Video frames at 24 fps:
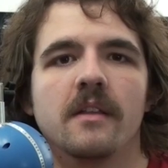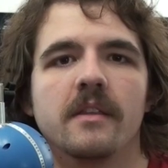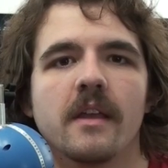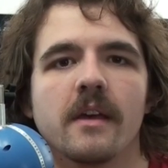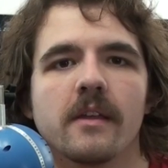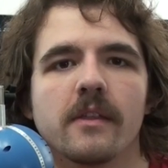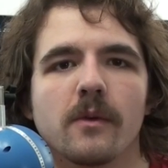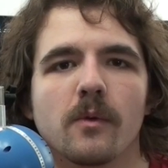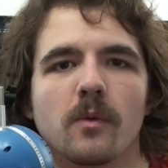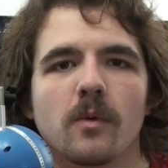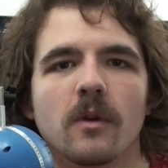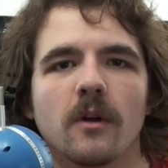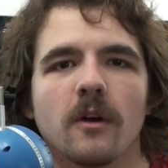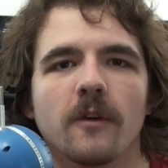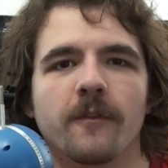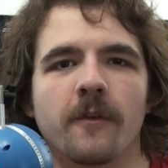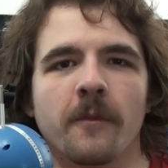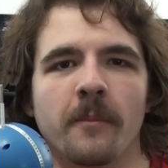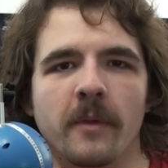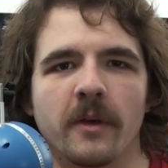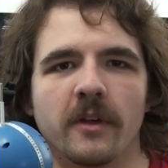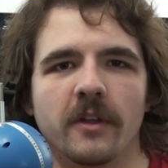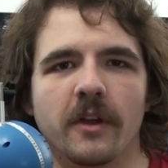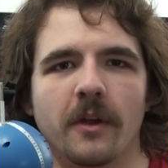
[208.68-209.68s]
Now that we're all
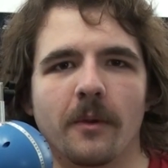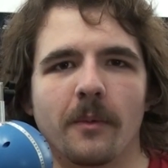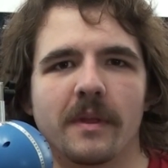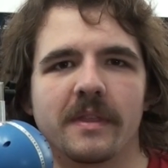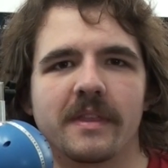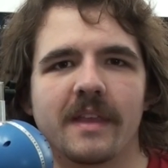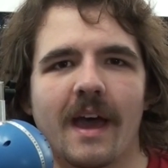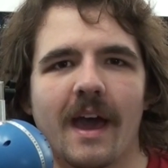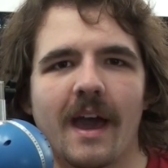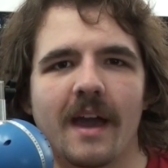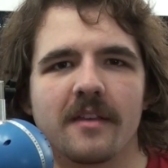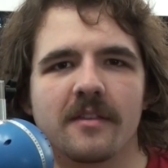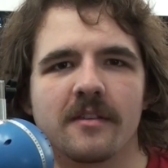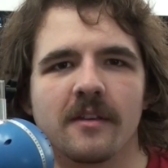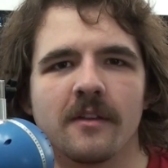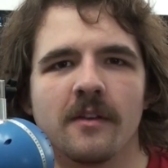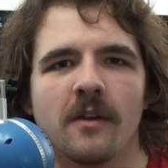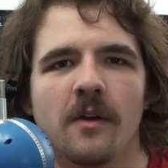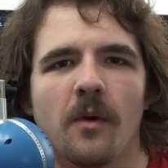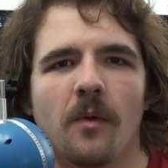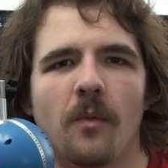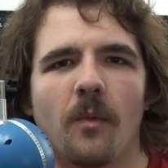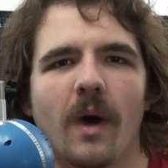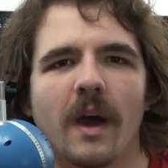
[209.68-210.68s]
familiar with
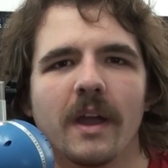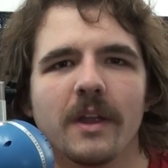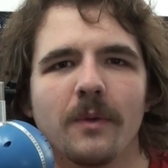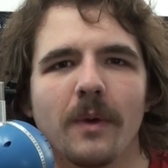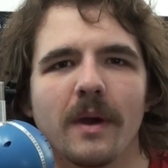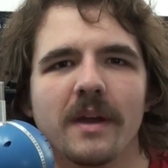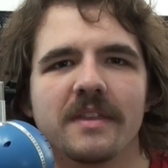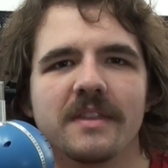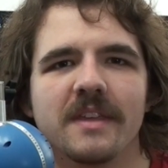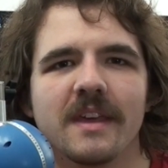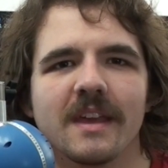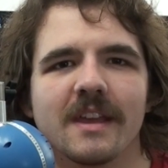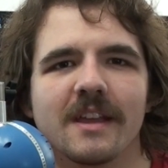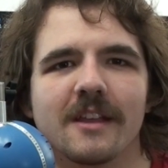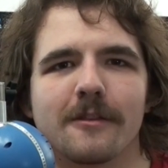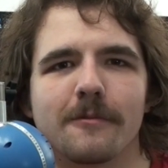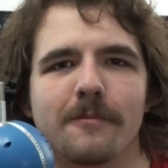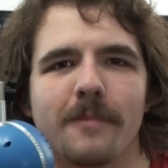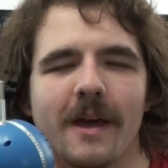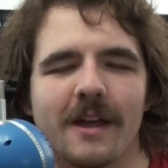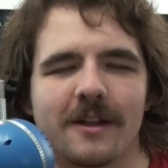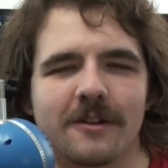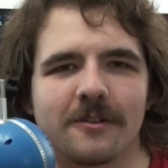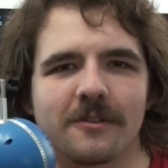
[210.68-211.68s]
Tizen, why do I think it's
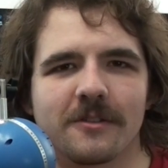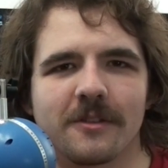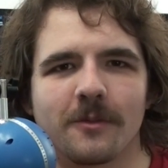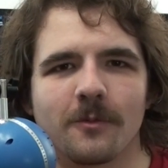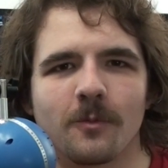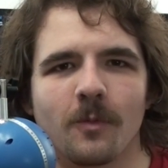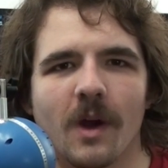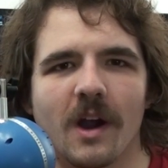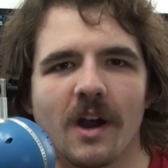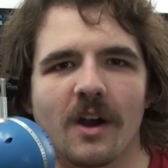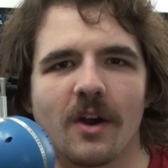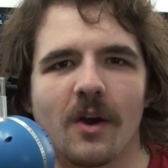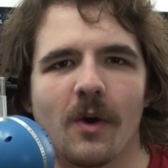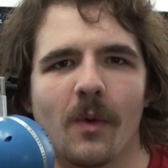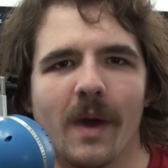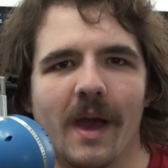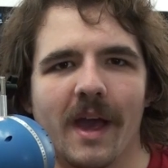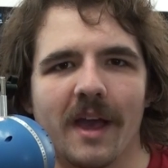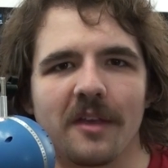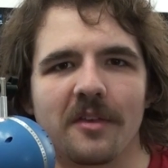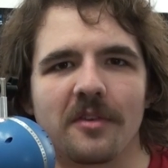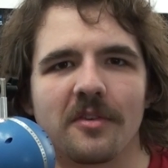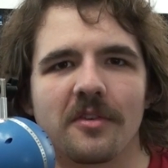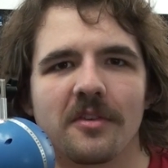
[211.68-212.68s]
better than Wear
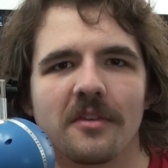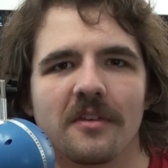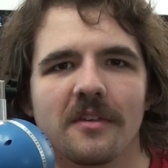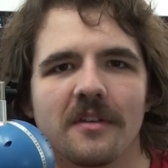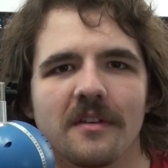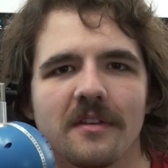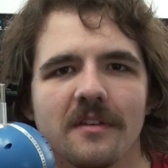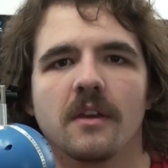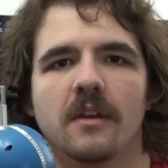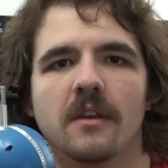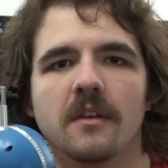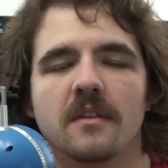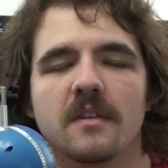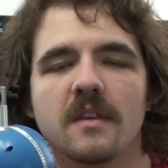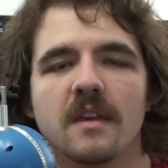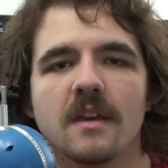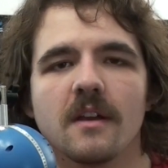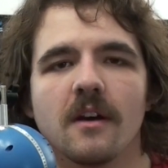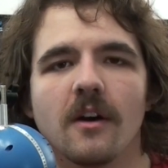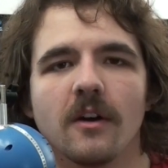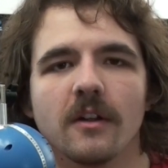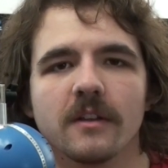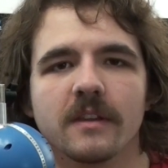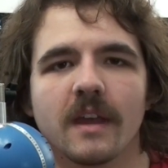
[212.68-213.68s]
OS? You see,
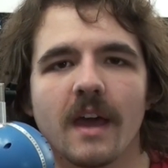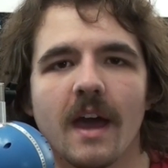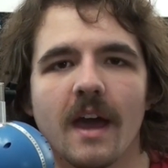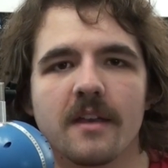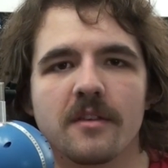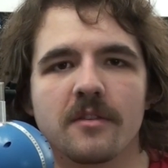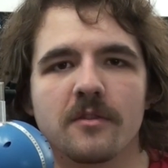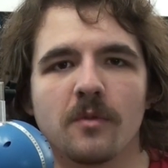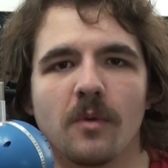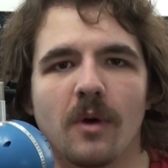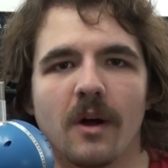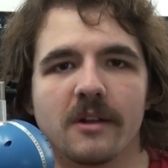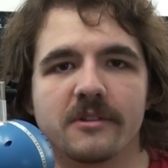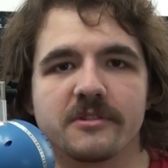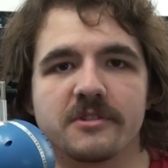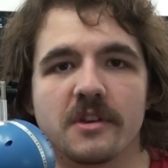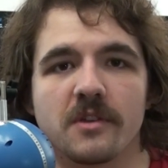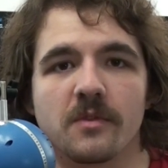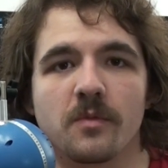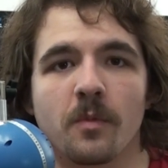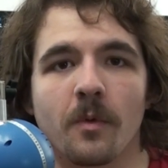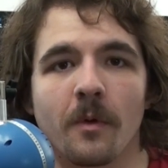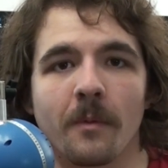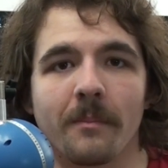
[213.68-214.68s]
all Tizen
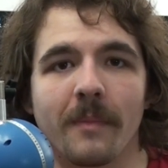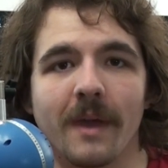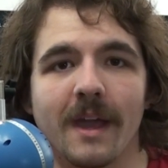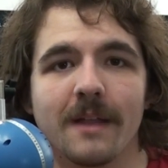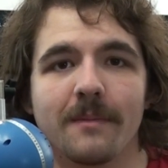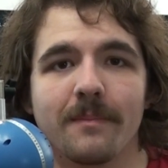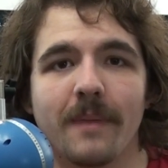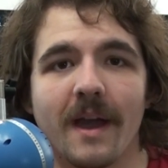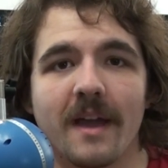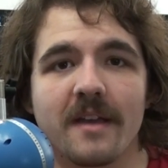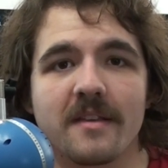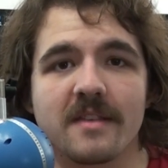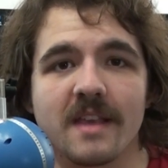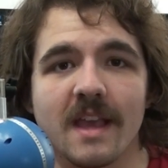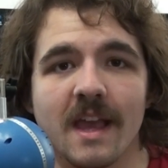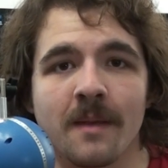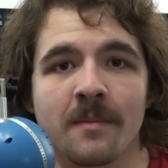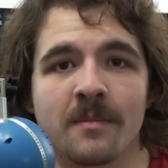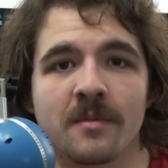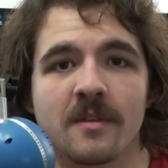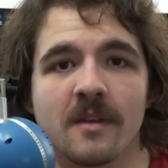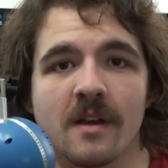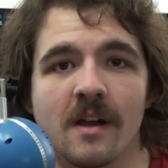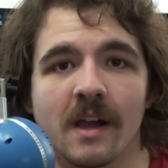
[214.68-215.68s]
watches were made by
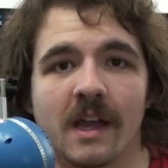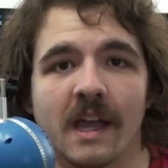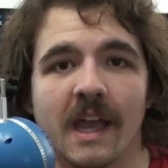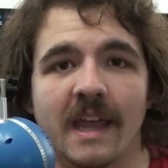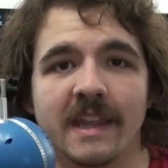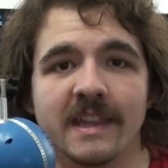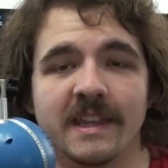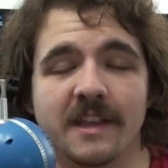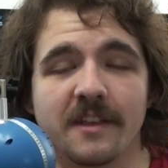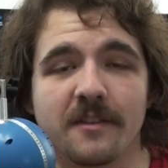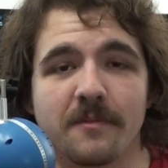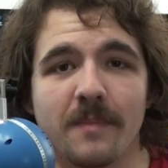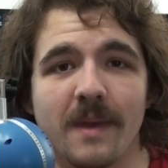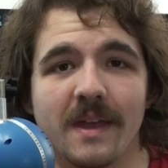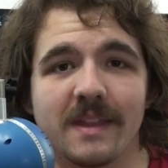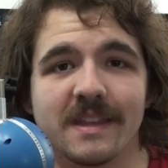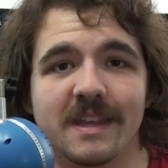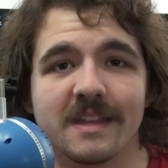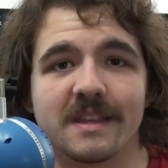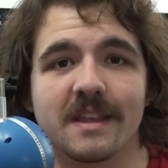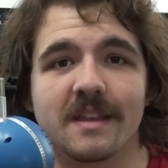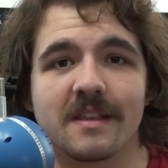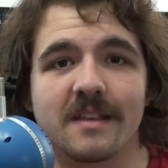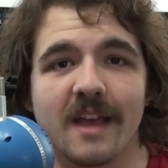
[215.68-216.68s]
Samsung, and this meant
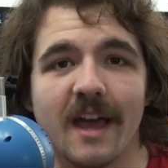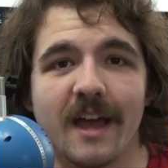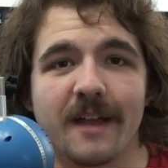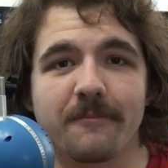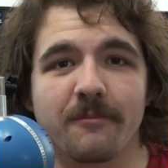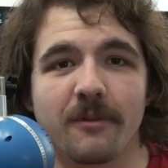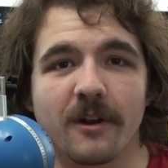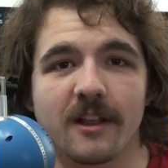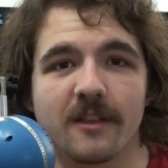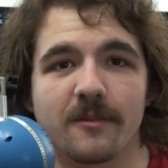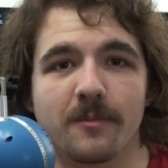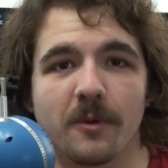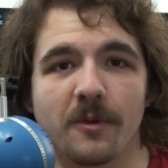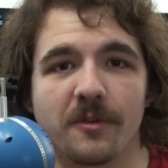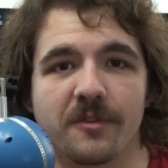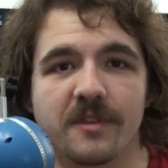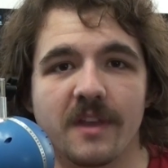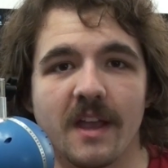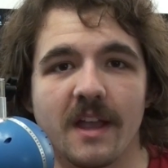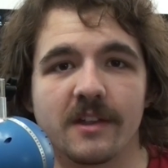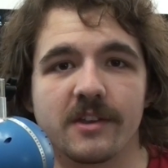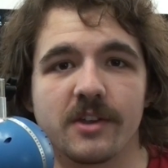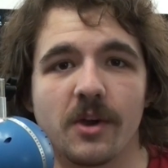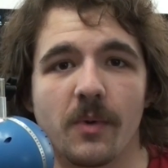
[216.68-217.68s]
that design principles
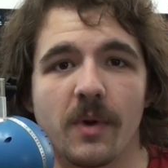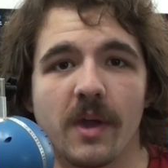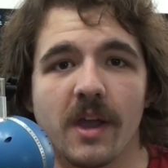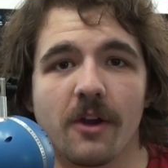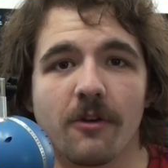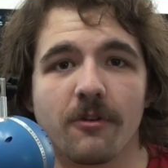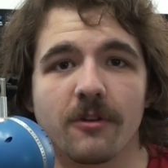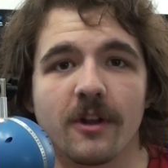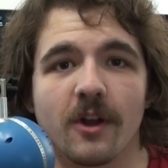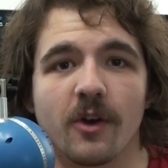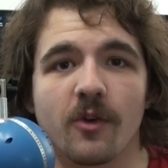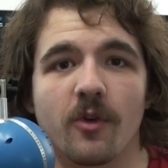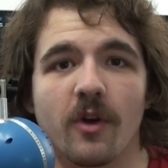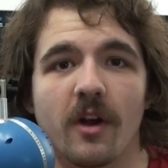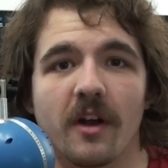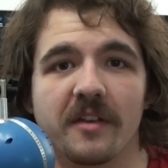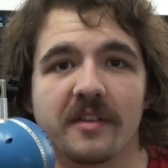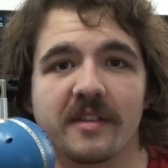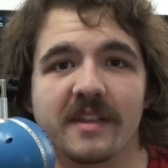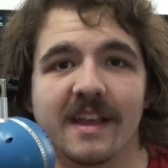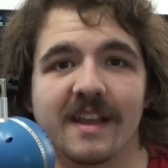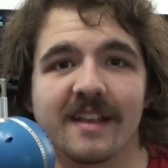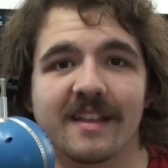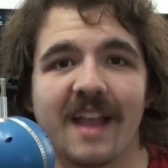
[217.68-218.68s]
stayed coherent
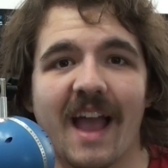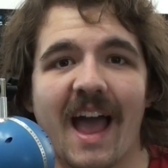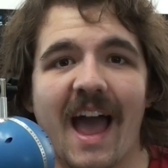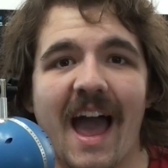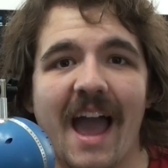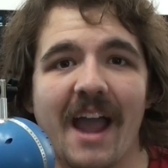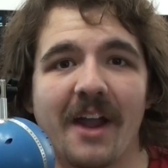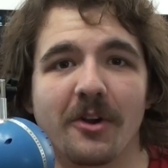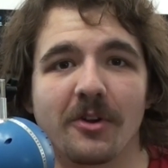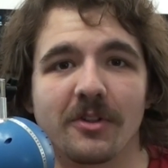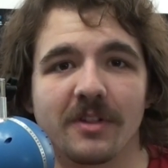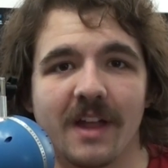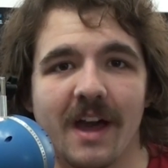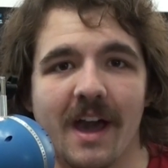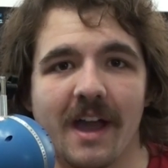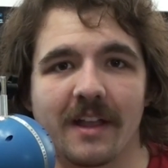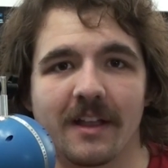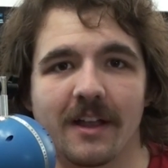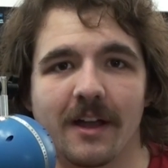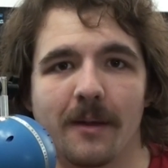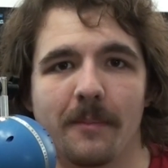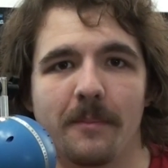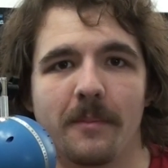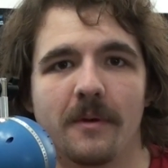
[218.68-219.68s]
across the entire
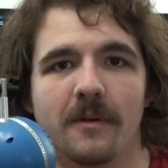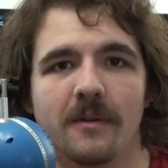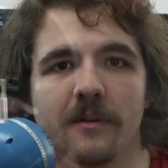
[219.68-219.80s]
lineup.